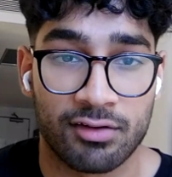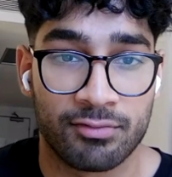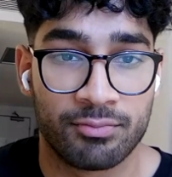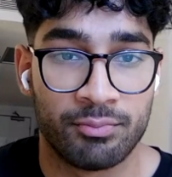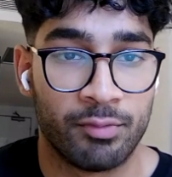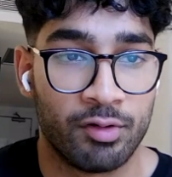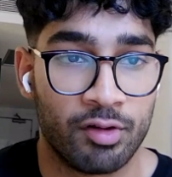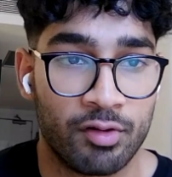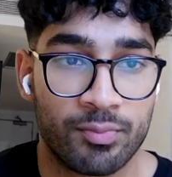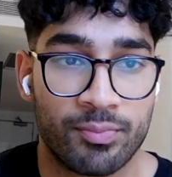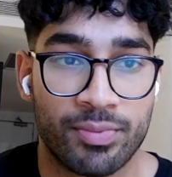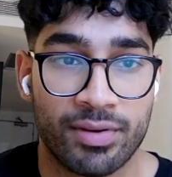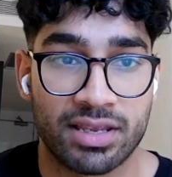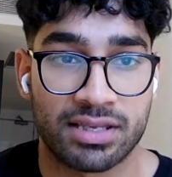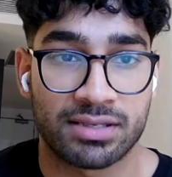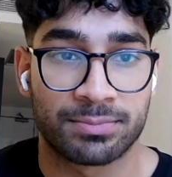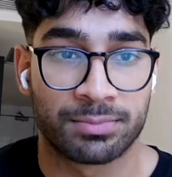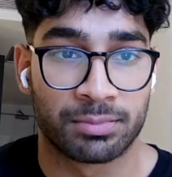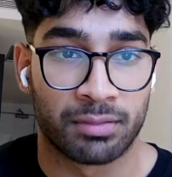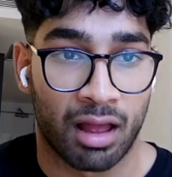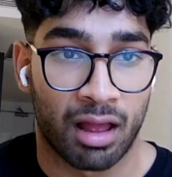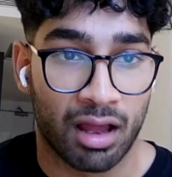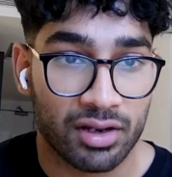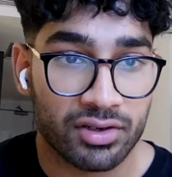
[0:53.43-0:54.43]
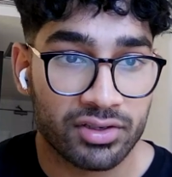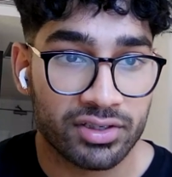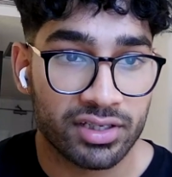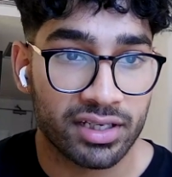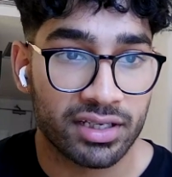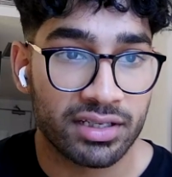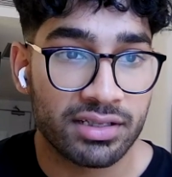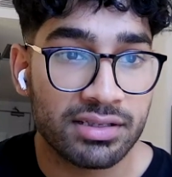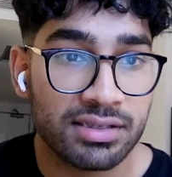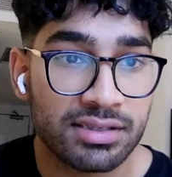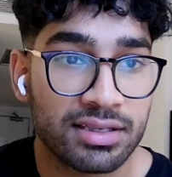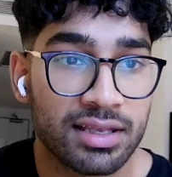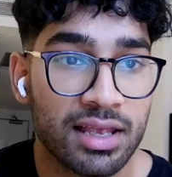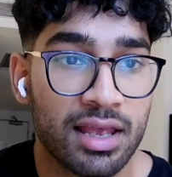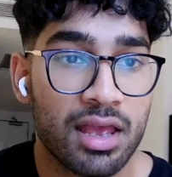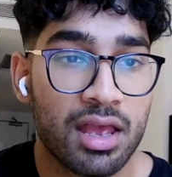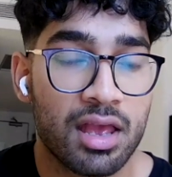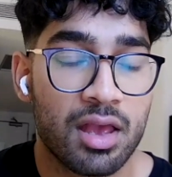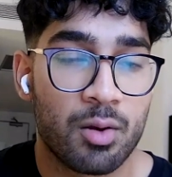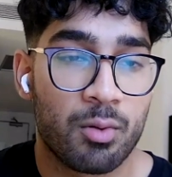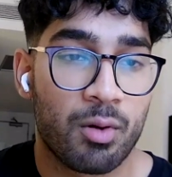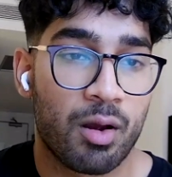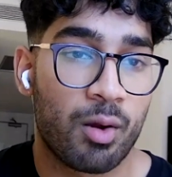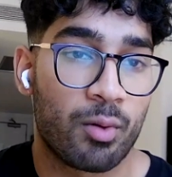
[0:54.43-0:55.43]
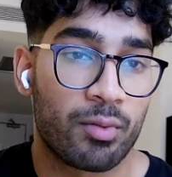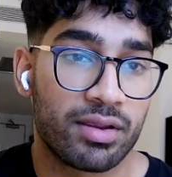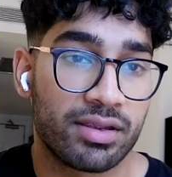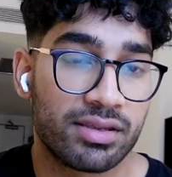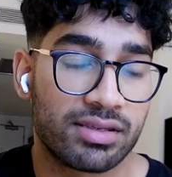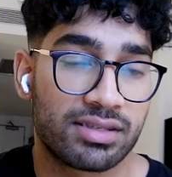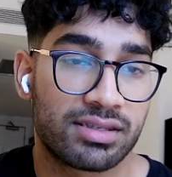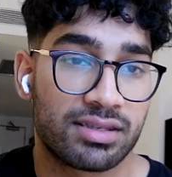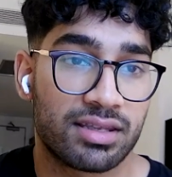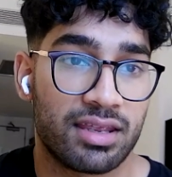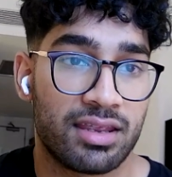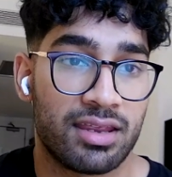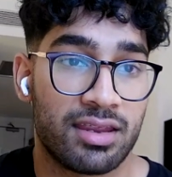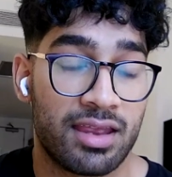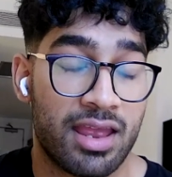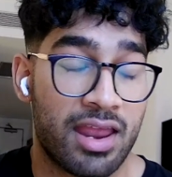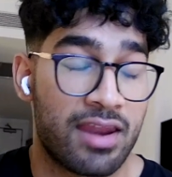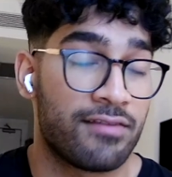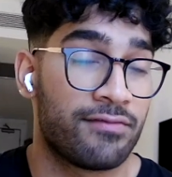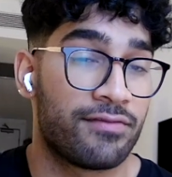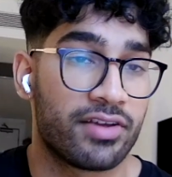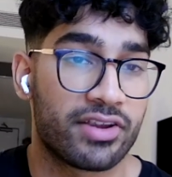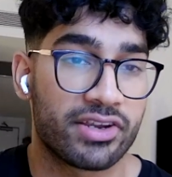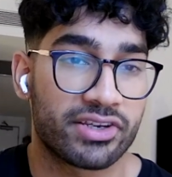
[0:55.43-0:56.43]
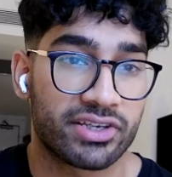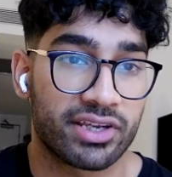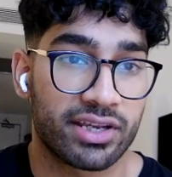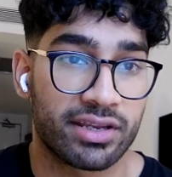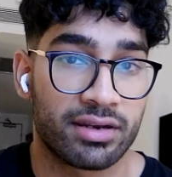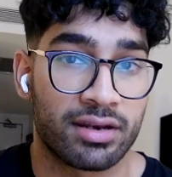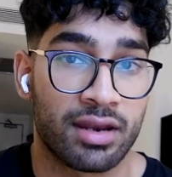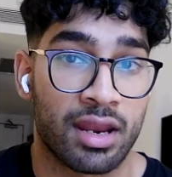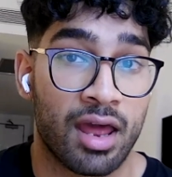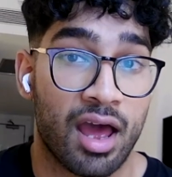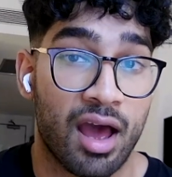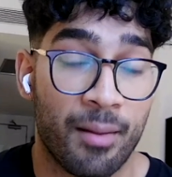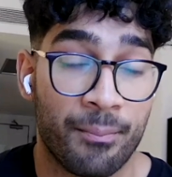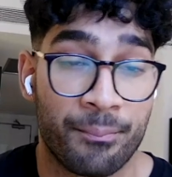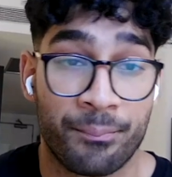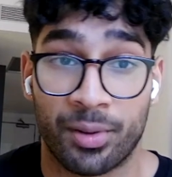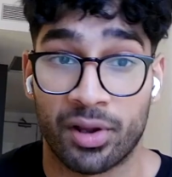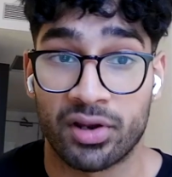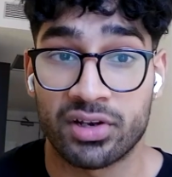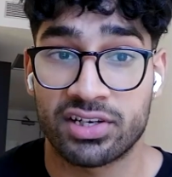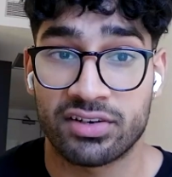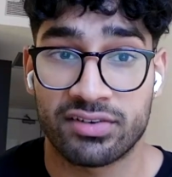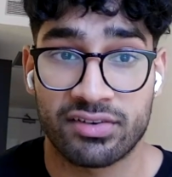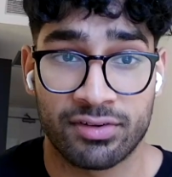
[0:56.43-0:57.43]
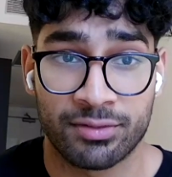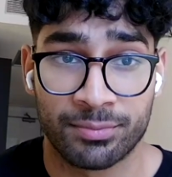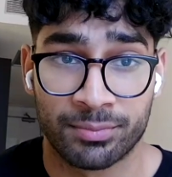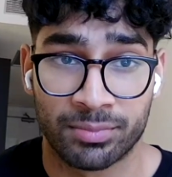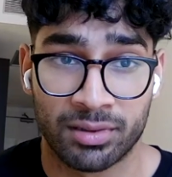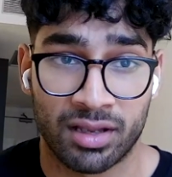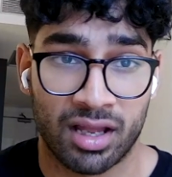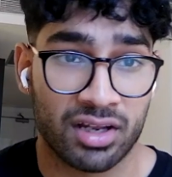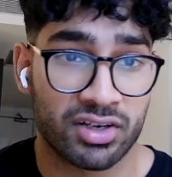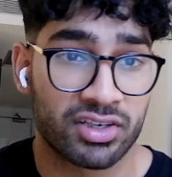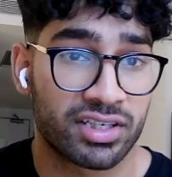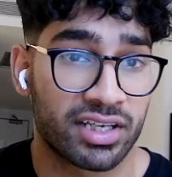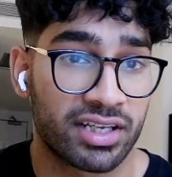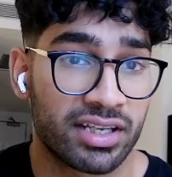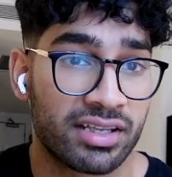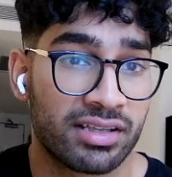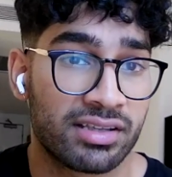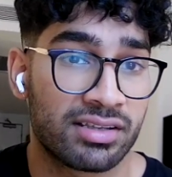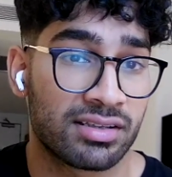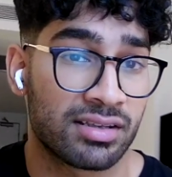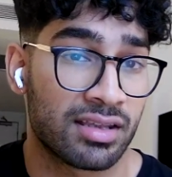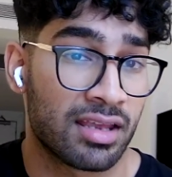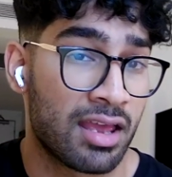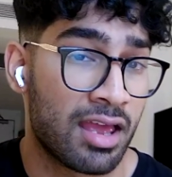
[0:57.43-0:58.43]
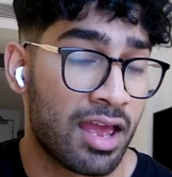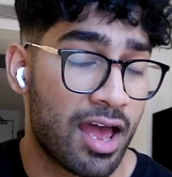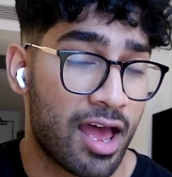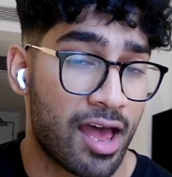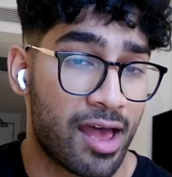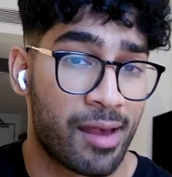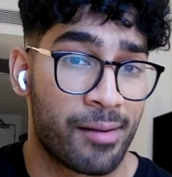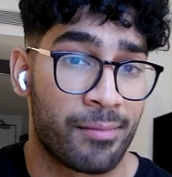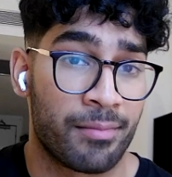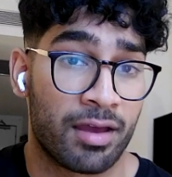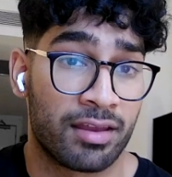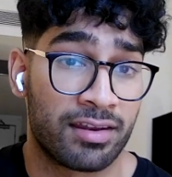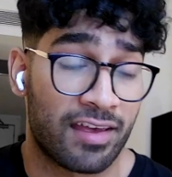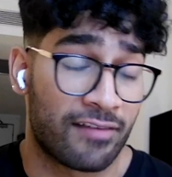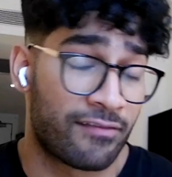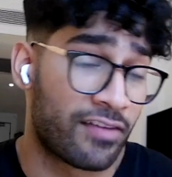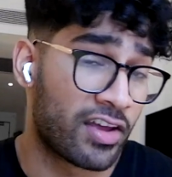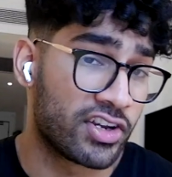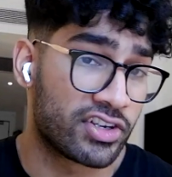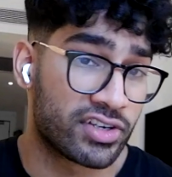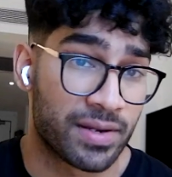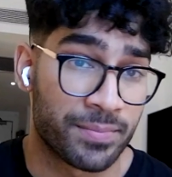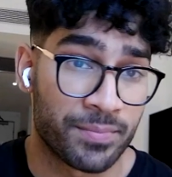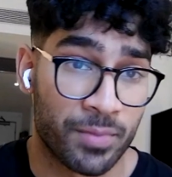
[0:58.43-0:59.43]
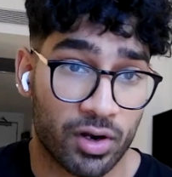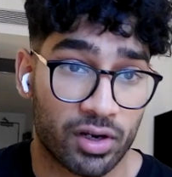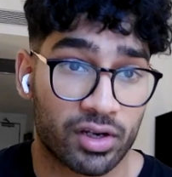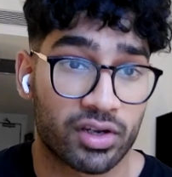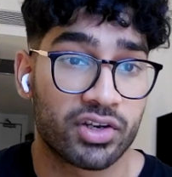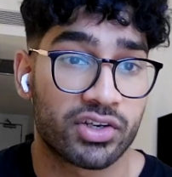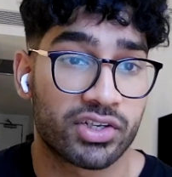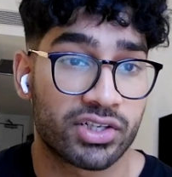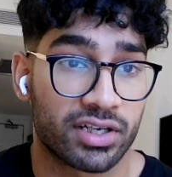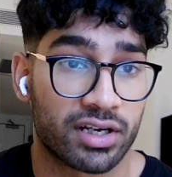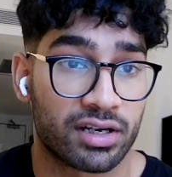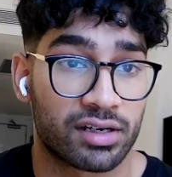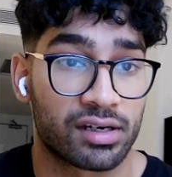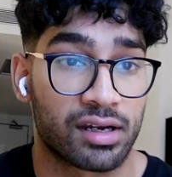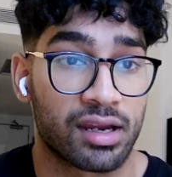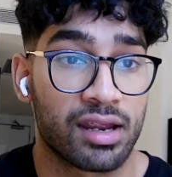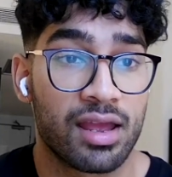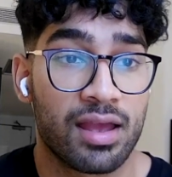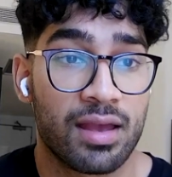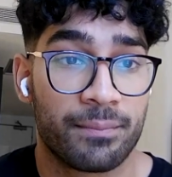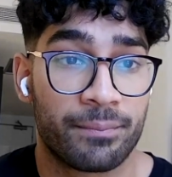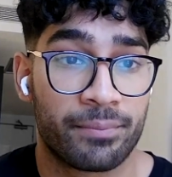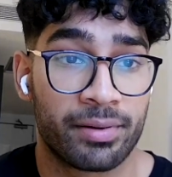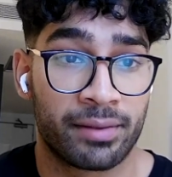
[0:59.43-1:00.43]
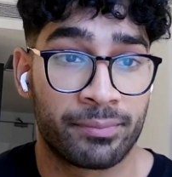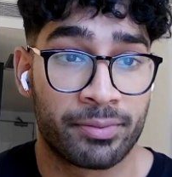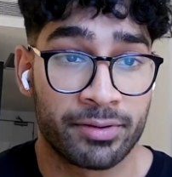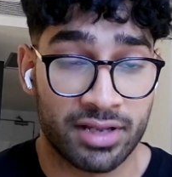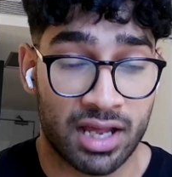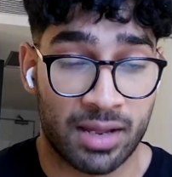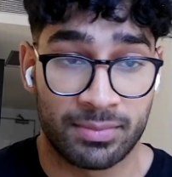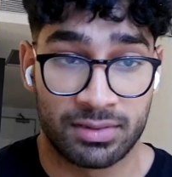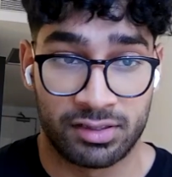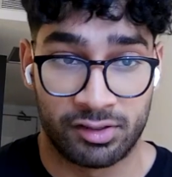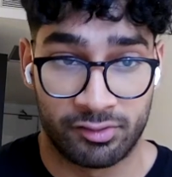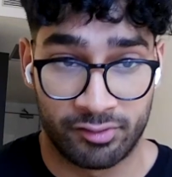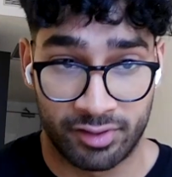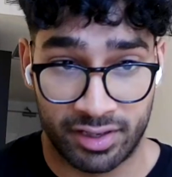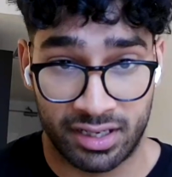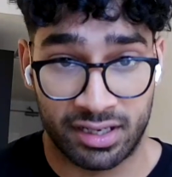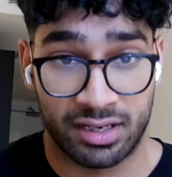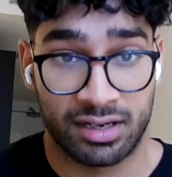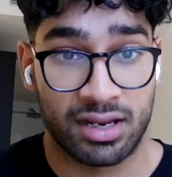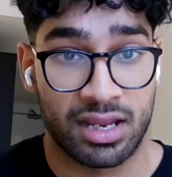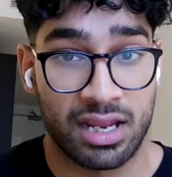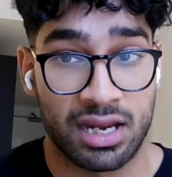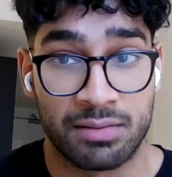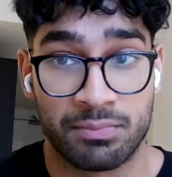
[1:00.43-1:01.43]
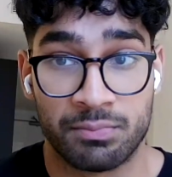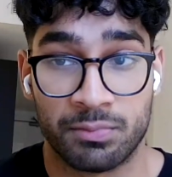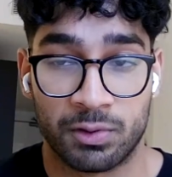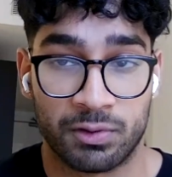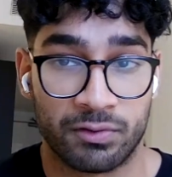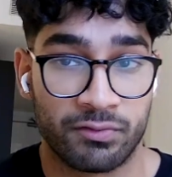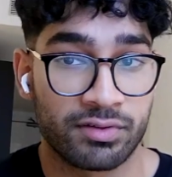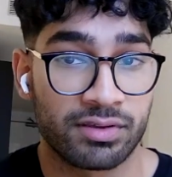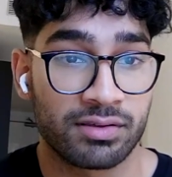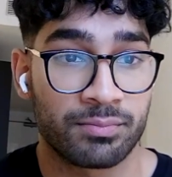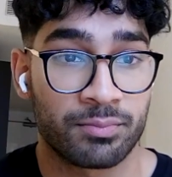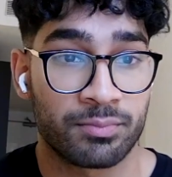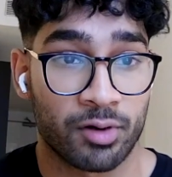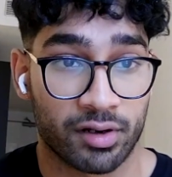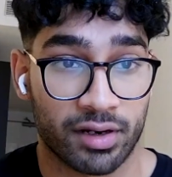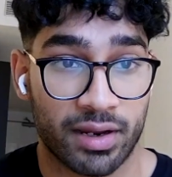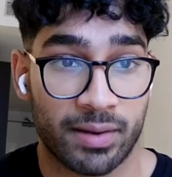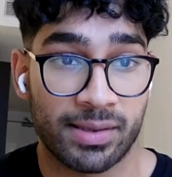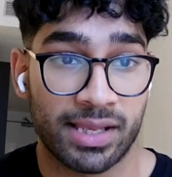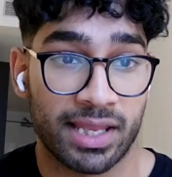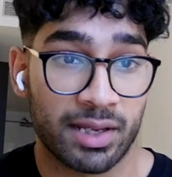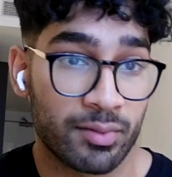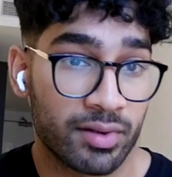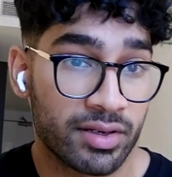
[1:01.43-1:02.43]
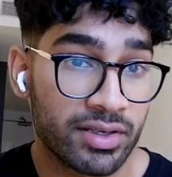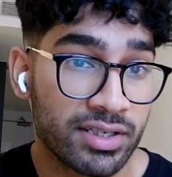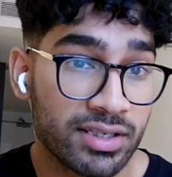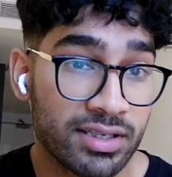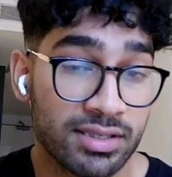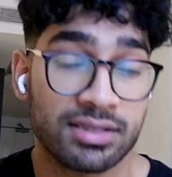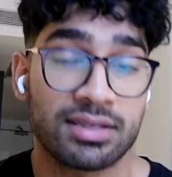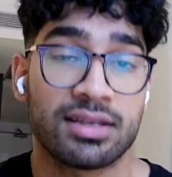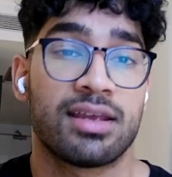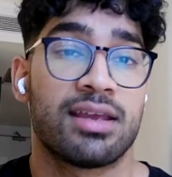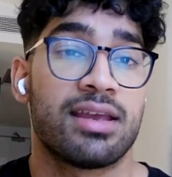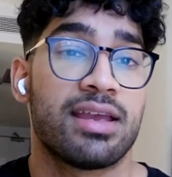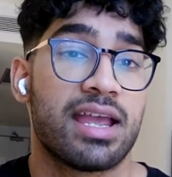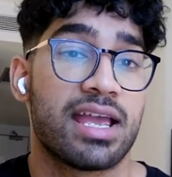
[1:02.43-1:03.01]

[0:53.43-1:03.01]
Move-based blockchains where we see and envision a bunch of different blockchains, eventually market share being predominant in Move's programming languages.